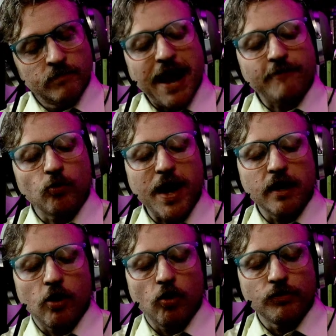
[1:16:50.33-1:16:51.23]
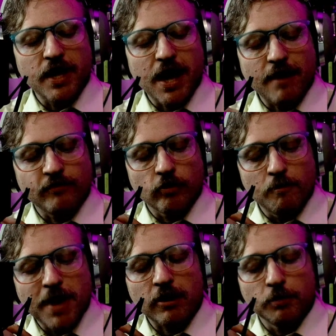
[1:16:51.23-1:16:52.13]
After Waco, the
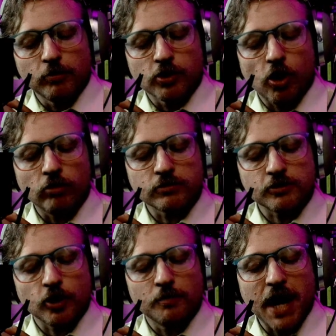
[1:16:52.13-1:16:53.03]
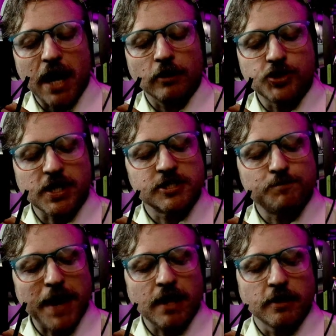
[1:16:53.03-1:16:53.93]
ever-malleable cult terminology
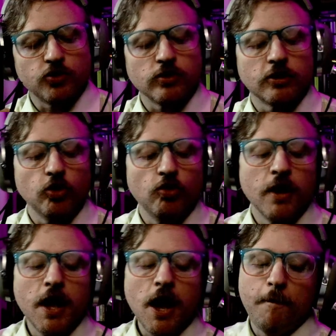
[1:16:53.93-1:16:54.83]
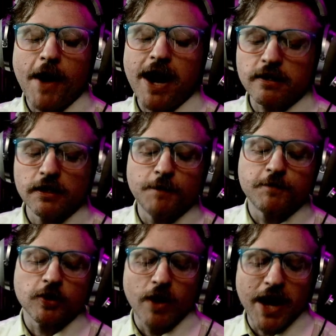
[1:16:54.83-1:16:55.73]
expanded to include
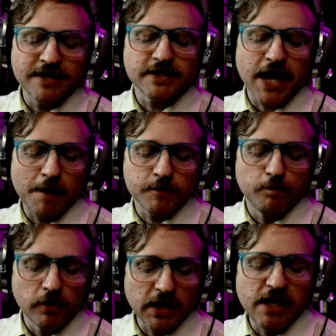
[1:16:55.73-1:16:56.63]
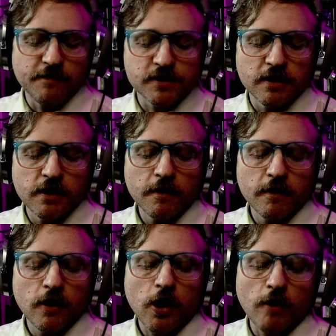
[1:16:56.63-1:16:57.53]
apocalyptic or end times beliefs
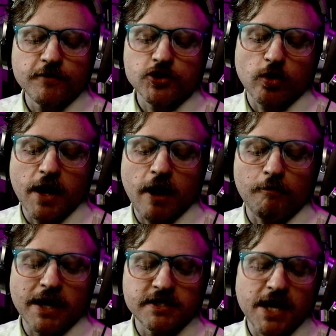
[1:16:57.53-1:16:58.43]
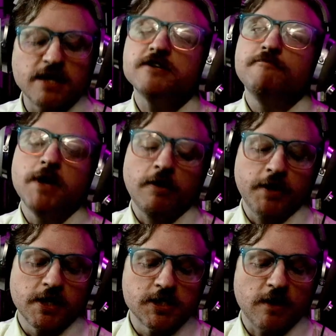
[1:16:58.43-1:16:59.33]
of the sort held by tens of
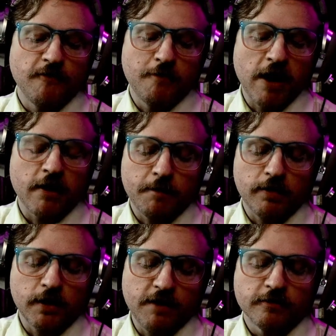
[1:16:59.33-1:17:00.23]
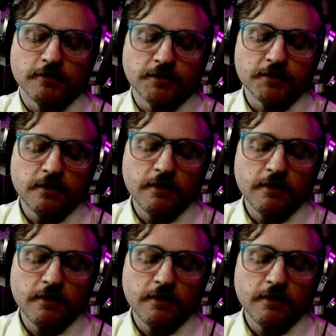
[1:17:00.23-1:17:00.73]
millions of American believers,